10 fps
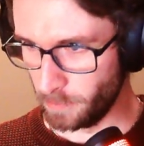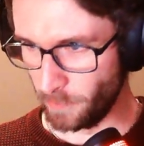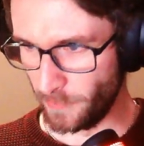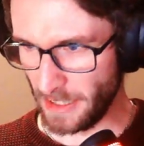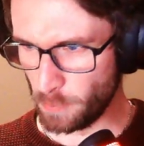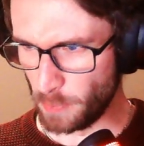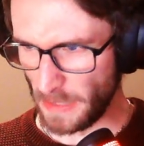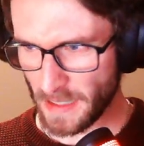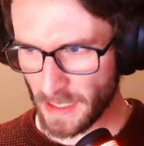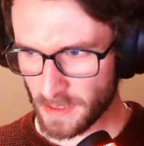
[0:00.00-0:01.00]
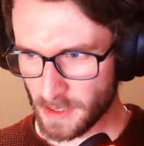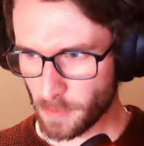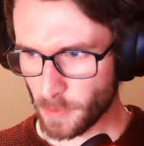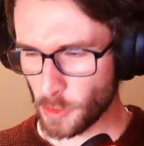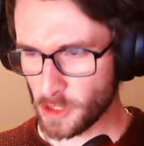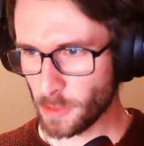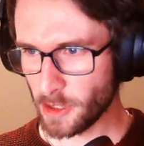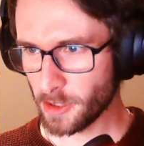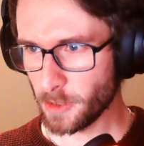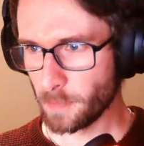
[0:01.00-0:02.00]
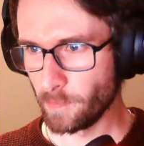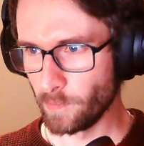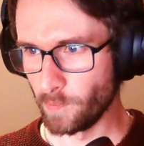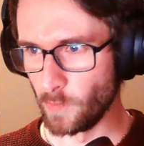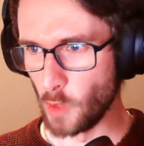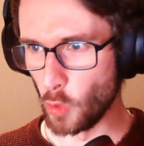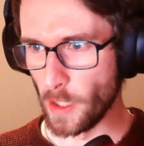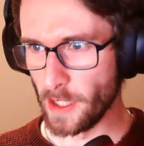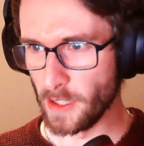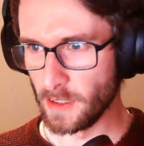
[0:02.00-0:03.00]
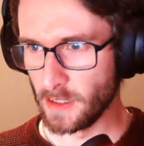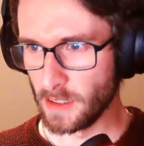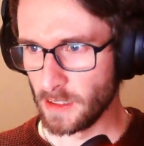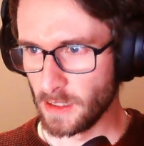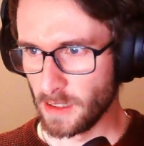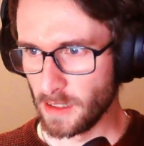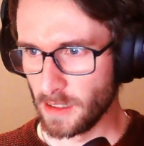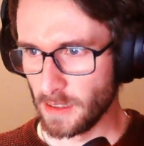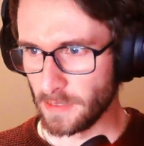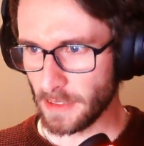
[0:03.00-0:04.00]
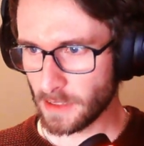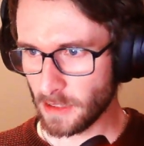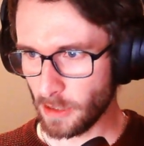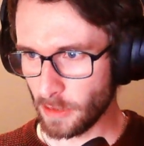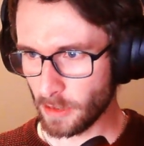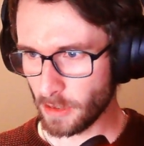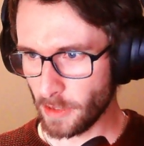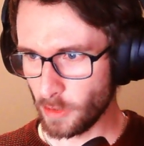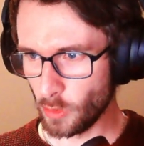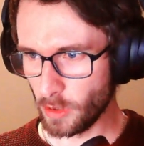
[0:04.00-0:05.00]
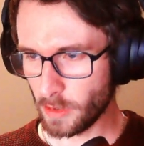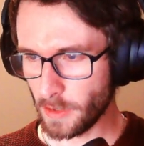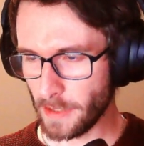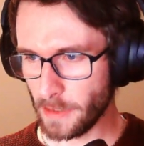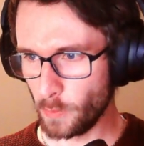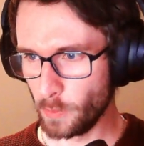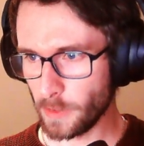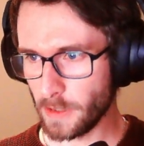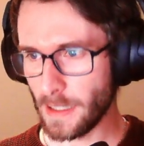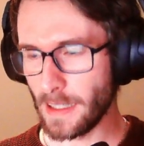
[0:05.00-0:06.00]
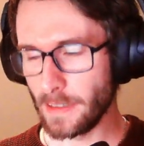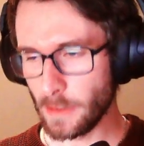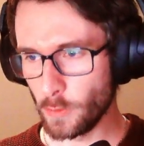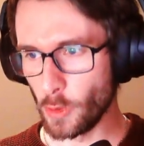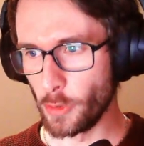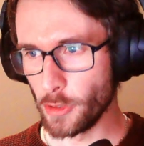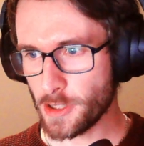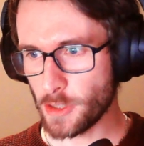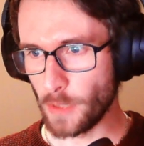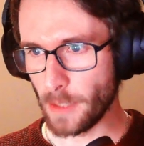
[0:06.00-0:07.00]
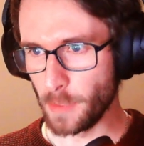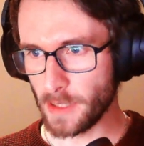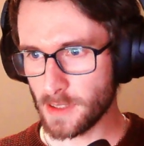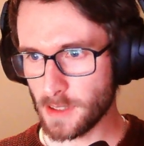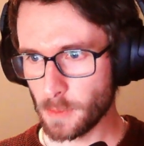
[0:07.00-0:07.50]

They beat it? Question mark. No way. That carnivorous rabbit.